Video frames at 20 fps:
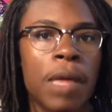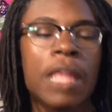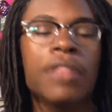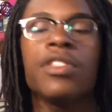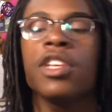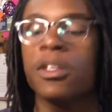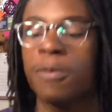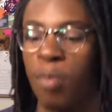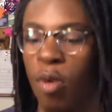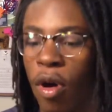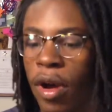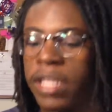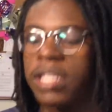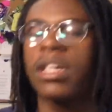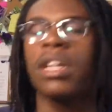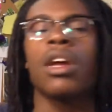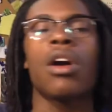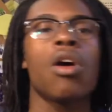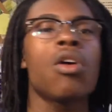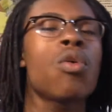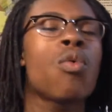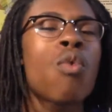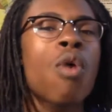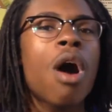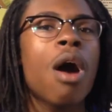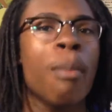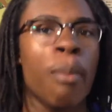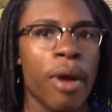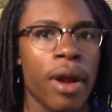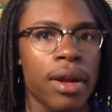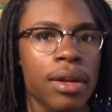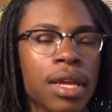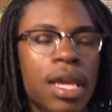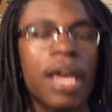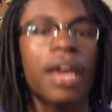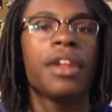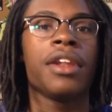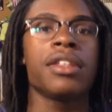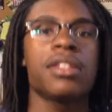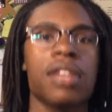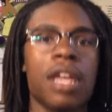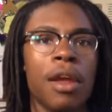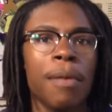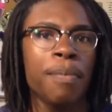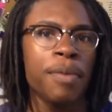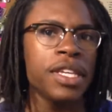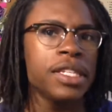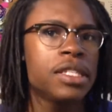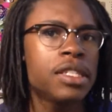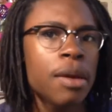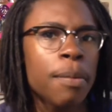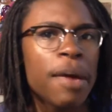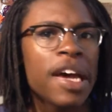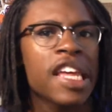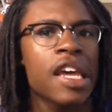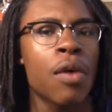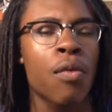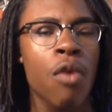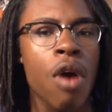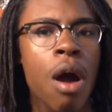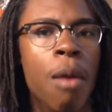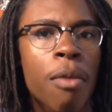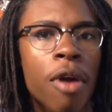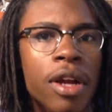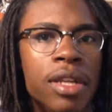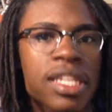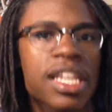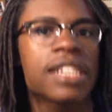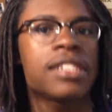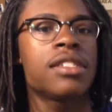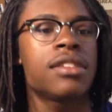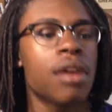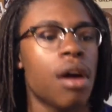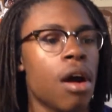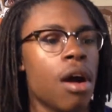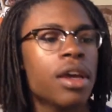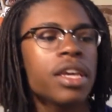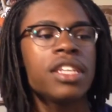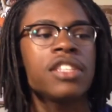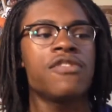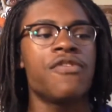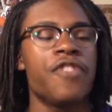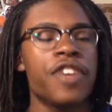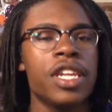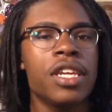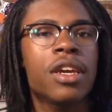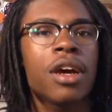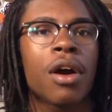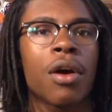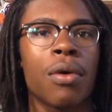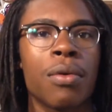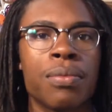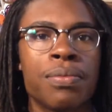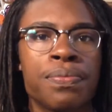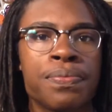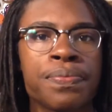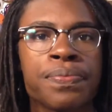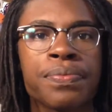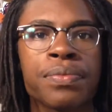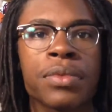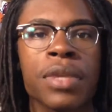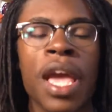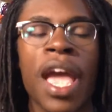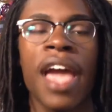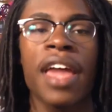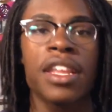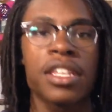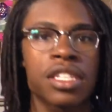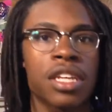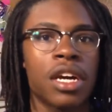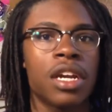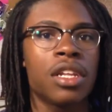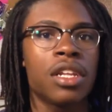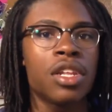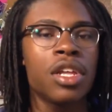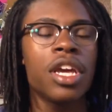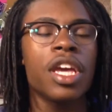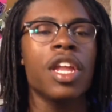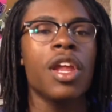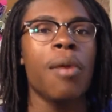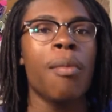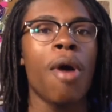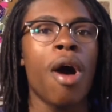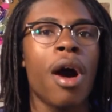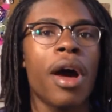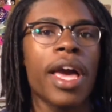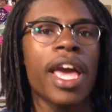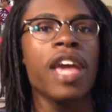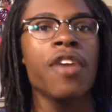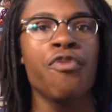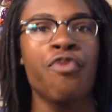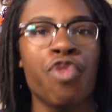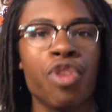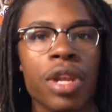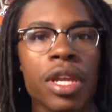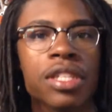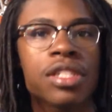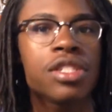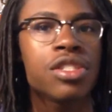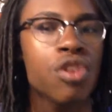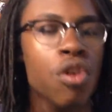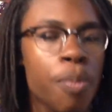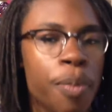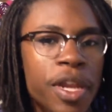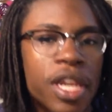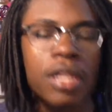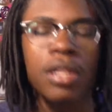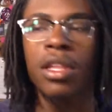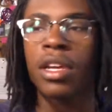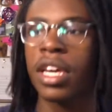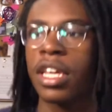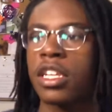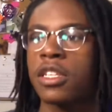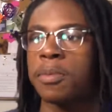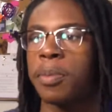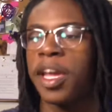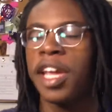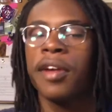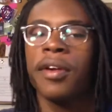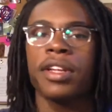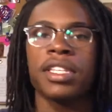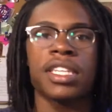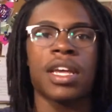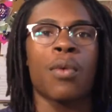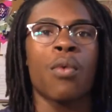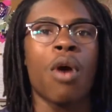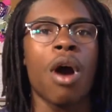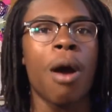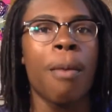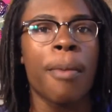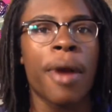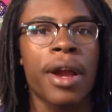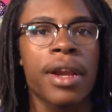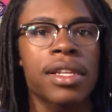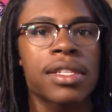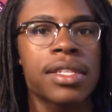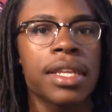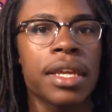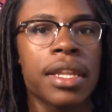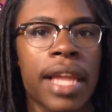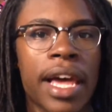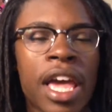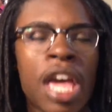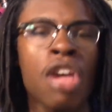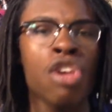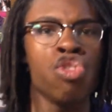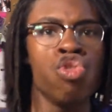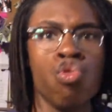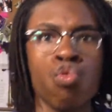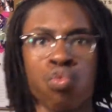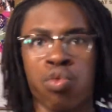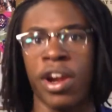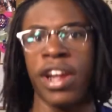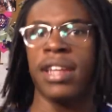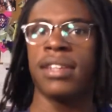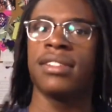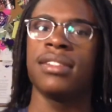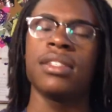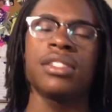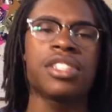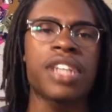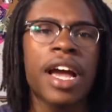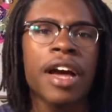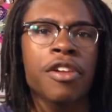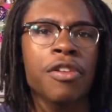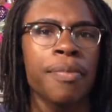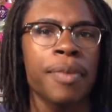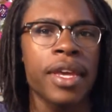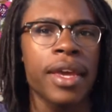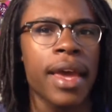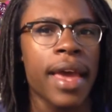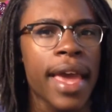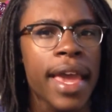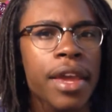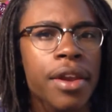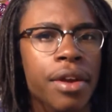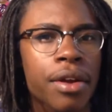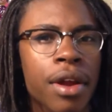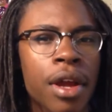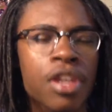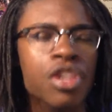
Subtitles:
This boy is going to go to Walmart, and there's going to be somebody at Walmart that saw his video and is going to look at him all hateful and stupid and look at his parents at Walmart and say, like, you raised this child to be a hater.